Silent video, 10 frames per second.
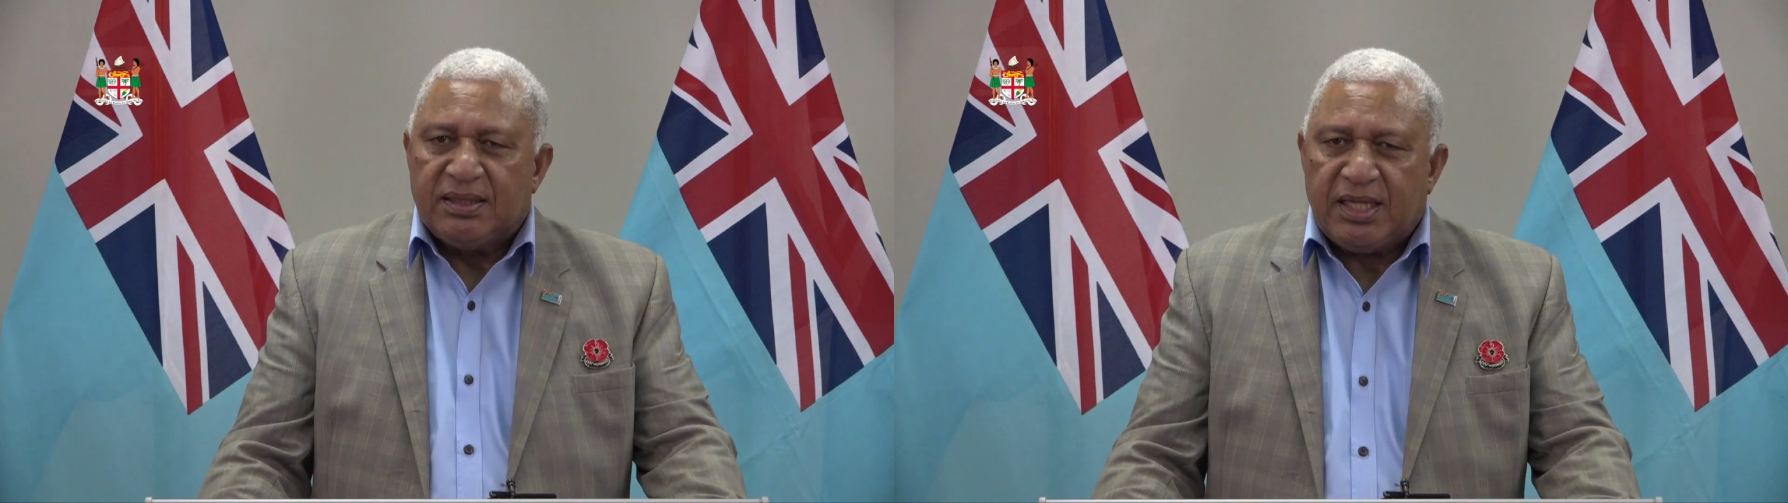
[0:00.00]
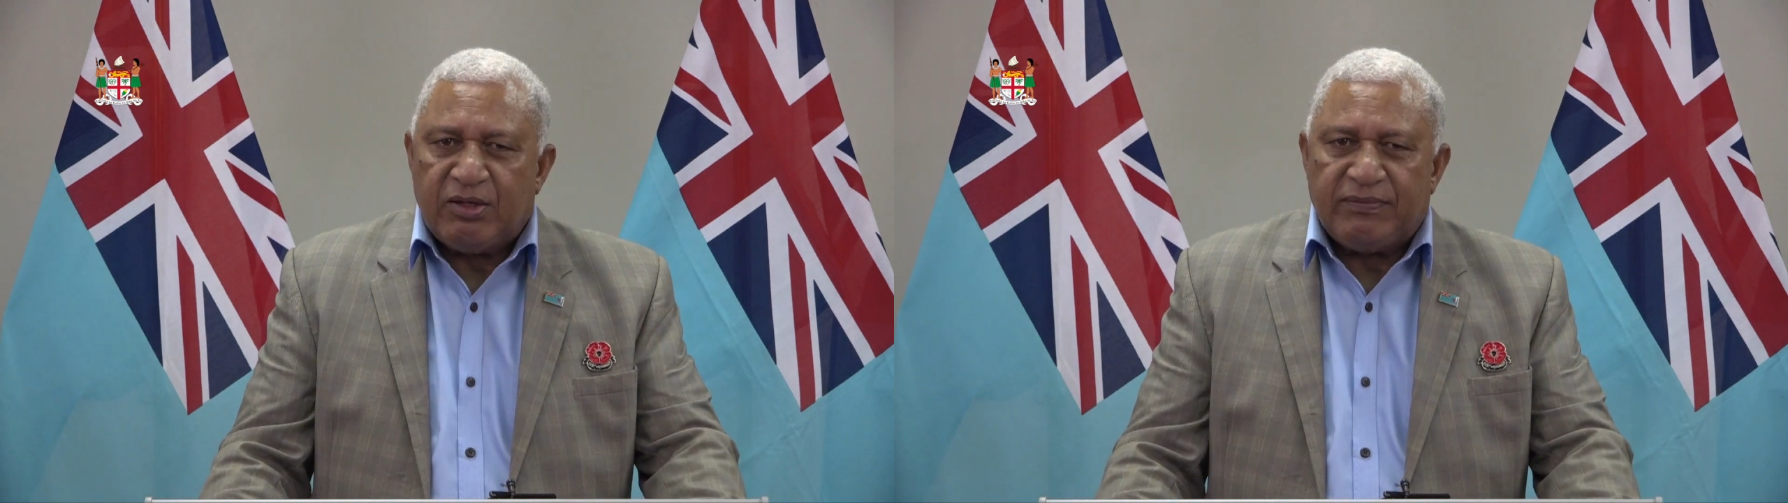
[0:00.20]

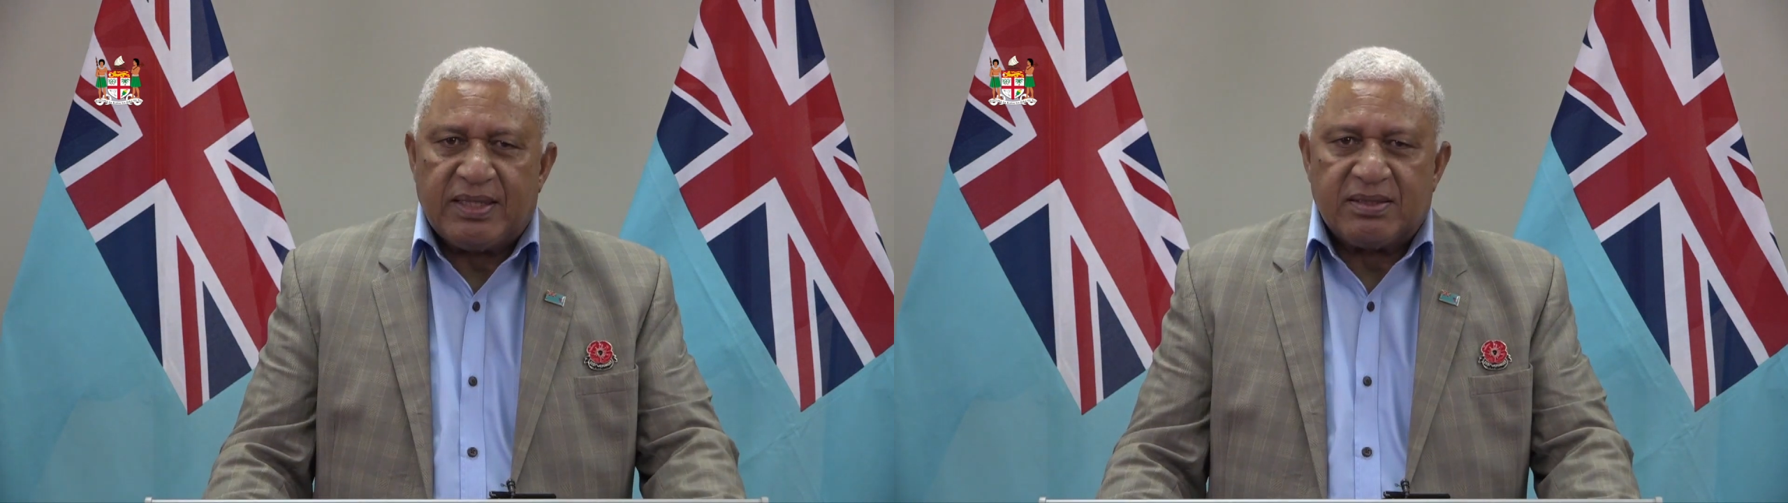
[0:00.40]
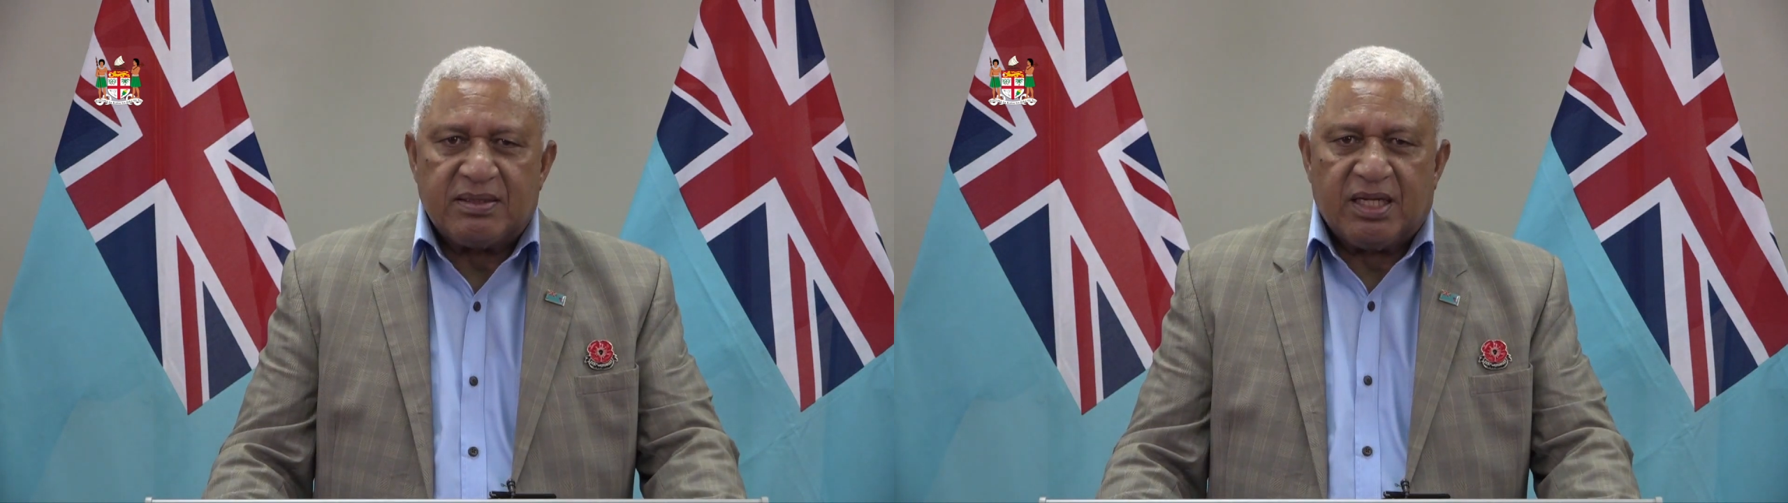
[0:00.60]
None of
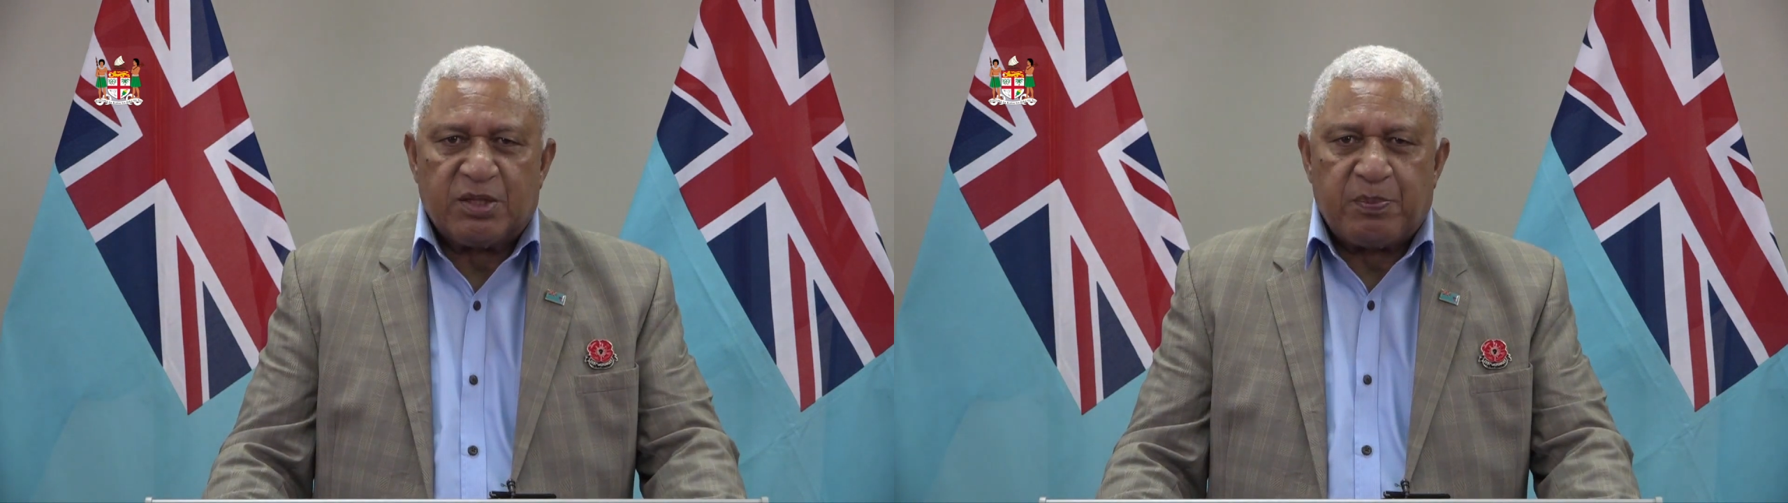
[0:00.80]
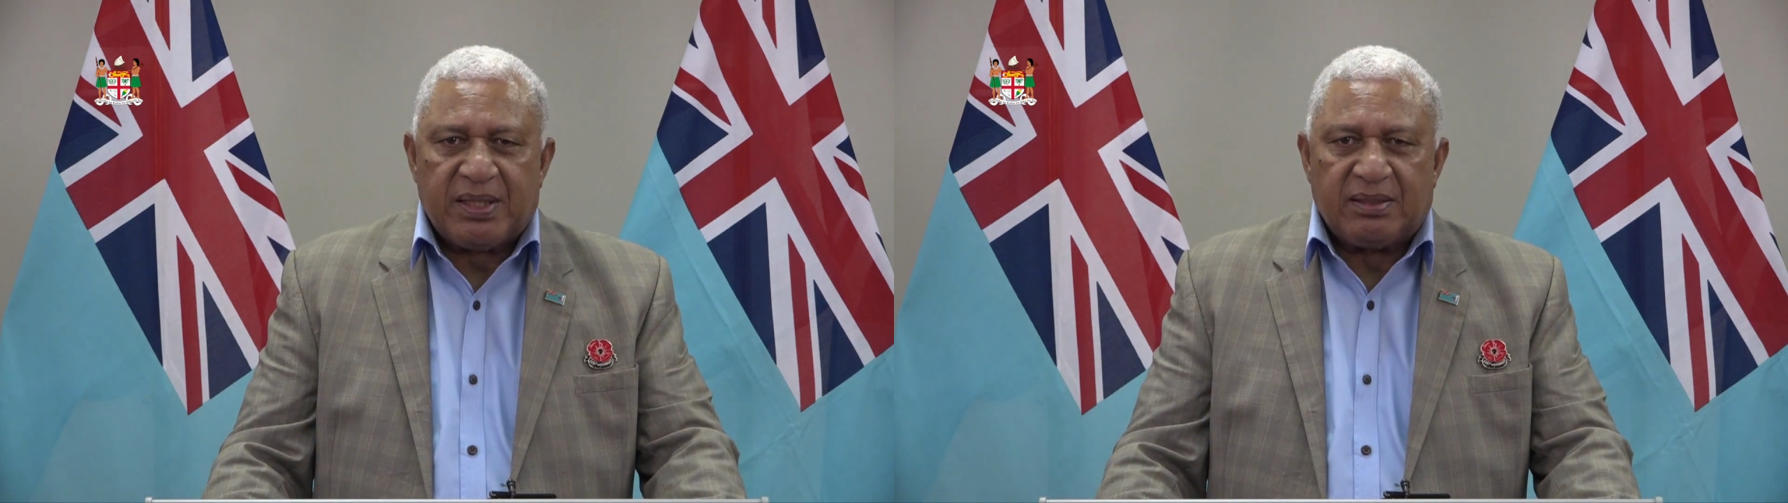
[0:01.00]
us
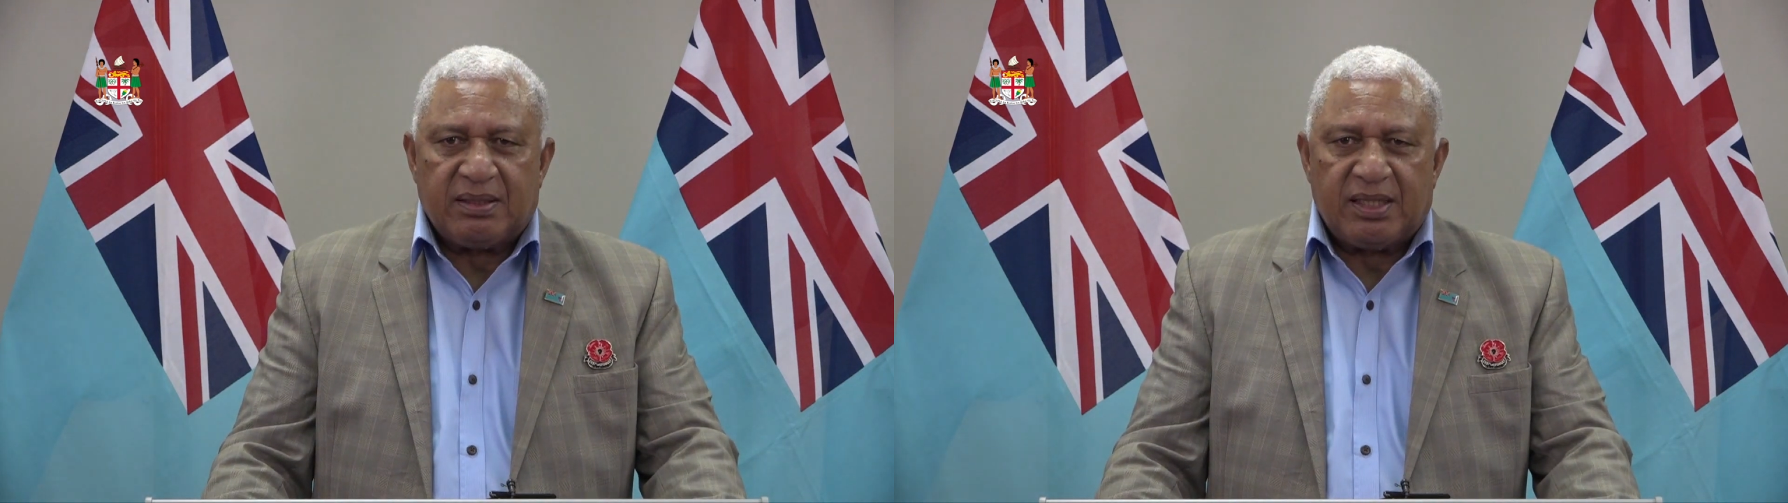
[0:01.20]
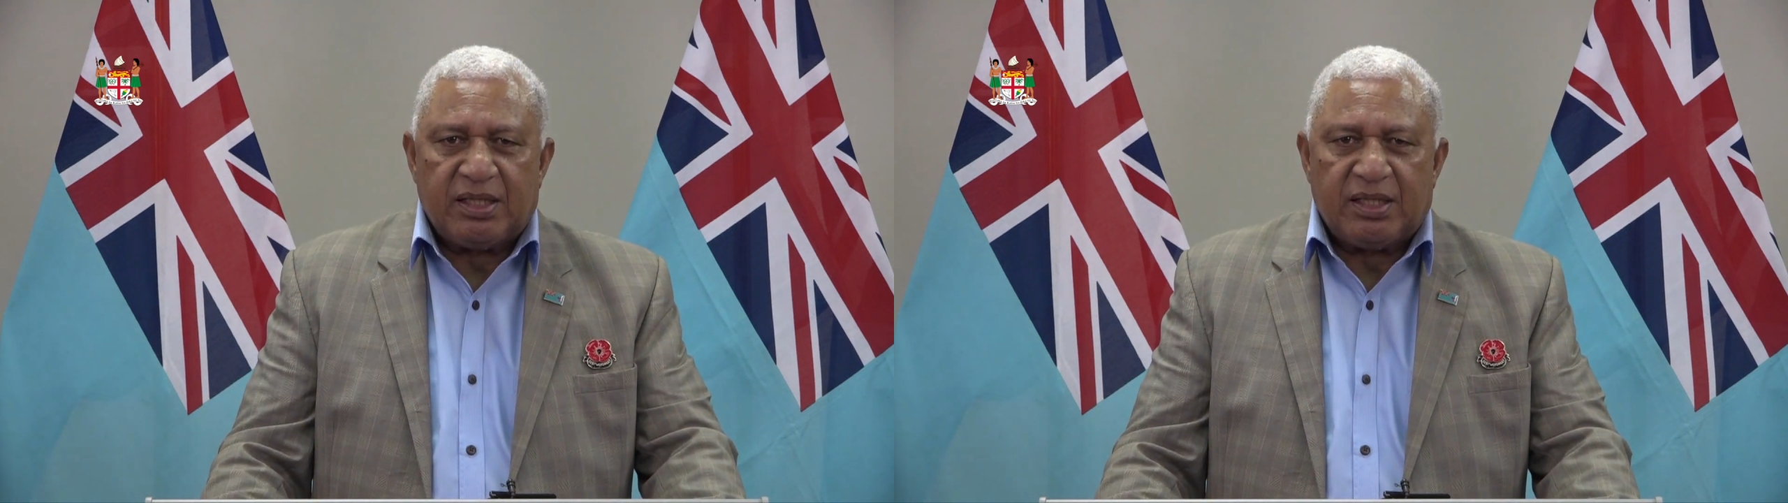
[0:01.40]
expected